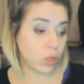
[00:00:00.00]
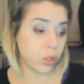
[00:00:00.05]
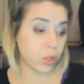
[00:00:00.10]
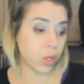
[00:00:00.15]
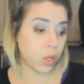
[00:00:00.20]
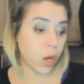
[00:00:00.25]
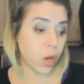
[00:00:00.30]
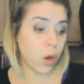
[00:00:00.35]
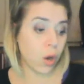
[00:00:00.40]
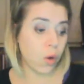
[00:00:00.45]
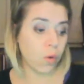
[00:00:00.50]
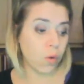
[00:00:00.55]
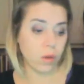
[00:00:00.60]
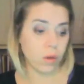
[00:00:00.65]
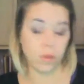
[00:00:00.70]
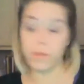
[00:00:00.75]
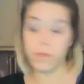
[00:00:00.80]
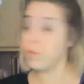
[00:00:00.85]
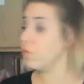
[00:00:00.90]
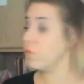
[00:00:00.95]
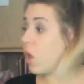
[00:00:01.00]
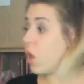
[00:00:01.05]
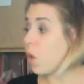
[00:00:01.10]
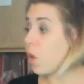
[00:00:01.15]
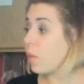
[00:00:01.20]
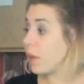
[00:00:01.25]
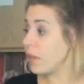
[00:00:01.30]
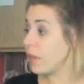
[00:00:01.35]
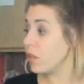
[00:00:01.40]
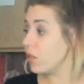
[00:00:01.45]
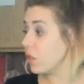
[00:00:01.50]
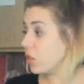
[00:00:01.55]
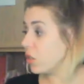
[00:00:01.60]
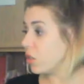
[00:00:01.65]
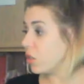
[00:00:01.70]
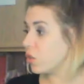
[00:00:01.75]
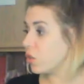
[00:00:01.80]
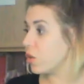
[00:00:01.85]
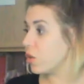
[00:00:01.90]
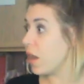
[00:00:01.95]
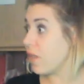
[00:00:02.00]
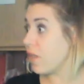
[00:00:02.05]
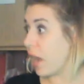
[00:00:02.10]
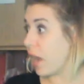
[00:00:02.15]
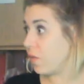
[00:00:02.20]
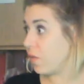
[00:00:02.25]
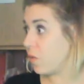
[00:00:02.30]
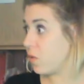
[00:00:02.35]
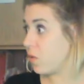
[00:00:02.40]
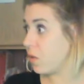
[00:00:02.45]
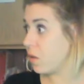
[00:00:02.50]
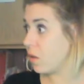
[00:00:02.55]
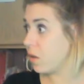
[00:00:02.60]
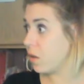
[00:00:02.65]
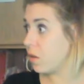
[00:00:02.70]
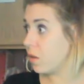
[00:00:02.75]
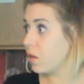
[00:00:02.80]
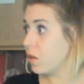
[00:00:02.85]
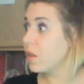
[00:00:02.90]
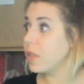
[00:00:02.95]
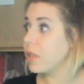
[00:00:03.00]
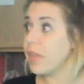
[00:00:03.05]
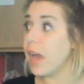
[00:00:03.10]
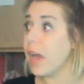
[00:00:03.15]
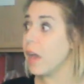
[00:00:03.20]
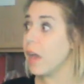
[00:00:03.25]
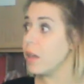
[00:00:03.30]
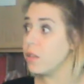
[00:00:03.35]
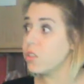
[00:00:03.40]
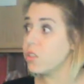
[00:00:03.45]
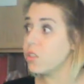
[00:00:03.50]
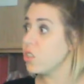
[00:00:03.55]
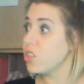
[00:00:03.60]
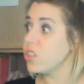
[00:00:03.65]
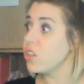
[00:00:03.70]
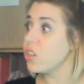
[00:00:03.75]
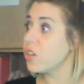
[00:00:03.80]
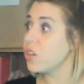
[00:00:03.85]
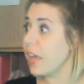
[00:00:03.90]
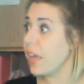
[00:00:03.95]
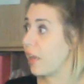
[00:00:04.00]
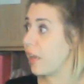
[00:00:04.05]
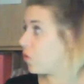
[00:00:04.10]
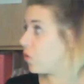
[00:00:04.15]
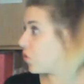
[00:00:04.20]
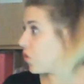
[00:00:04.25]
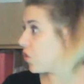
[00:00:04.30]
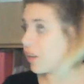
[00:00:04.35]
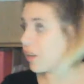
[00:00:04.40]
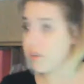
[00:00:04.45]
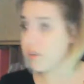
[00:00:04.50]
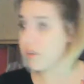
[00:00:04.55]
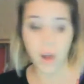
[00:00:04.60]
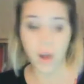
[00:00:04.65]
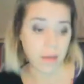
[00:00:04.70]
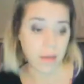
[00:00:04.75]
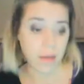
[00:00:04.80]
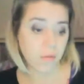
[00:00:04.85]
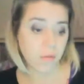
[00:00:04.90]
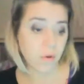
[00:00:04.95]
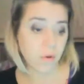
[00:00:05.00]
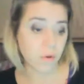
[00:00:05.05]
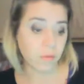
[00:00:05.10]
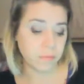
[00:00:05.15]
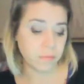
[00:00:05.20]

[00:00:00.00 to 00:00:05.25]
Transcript: So, nope. Do you have an iPhone? Yeah, it's just your calendar on your iPhone.